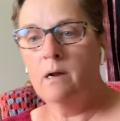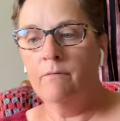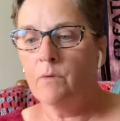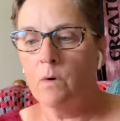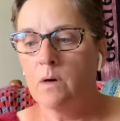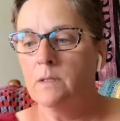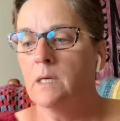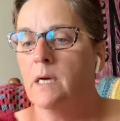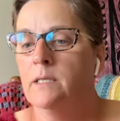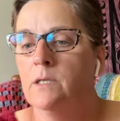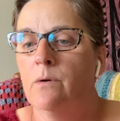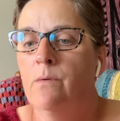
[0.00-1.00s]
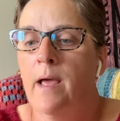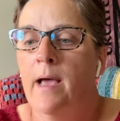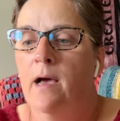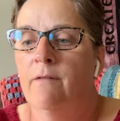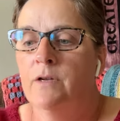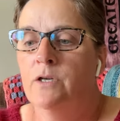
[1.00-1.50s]
Of course, I don't
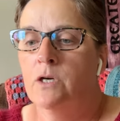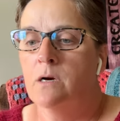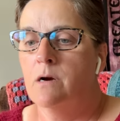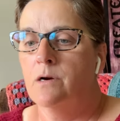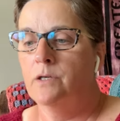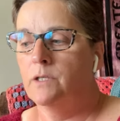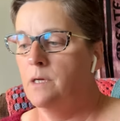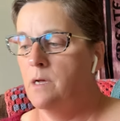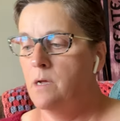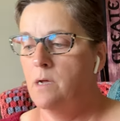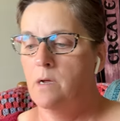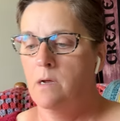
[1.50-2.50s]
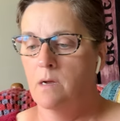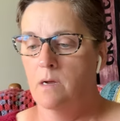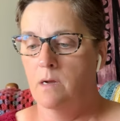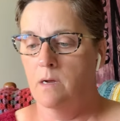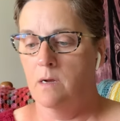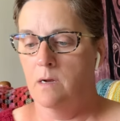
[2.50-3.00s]
have a darned,
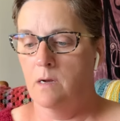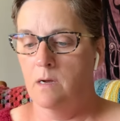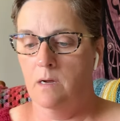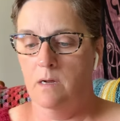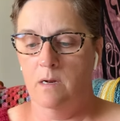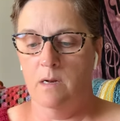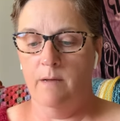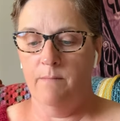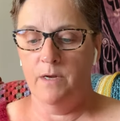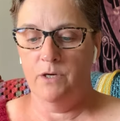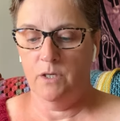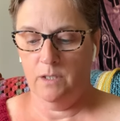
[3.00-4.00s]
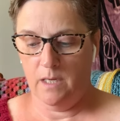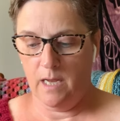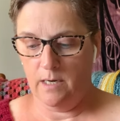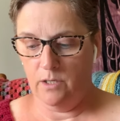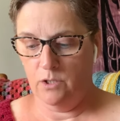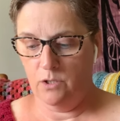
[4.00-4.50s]
uh, let me just
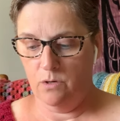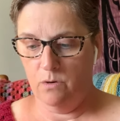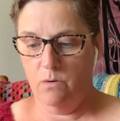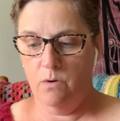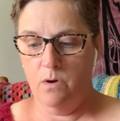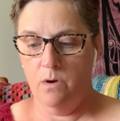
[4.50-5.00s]
get to,